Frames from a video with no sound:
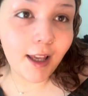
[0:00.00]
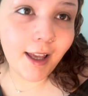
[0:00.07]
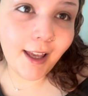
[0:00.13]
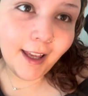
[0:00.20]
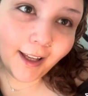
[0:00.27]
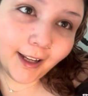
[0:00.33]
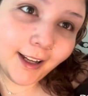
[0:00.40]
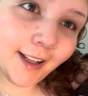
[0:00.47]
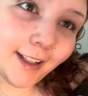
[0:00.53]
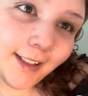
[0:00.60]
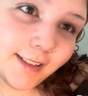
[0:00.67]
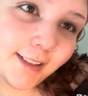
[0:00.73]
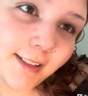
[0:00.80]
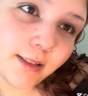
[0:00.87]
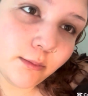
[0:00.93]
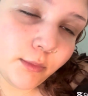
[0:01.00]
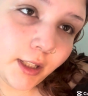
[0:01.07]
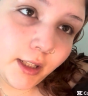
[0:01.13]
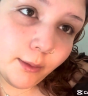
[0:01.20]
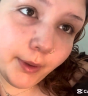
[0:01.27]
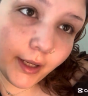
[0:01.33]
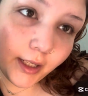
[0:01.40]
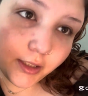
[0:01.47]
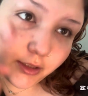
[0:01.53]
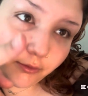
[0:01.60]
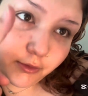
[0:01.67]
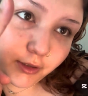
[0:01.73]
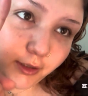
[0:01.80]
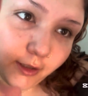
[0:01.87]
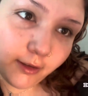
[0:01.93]
Hey guys, it's Maya back here with
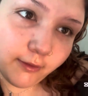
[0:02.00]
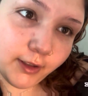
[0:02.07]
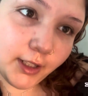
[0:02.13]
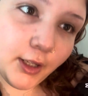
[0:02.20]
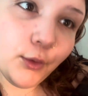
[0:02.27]
another video,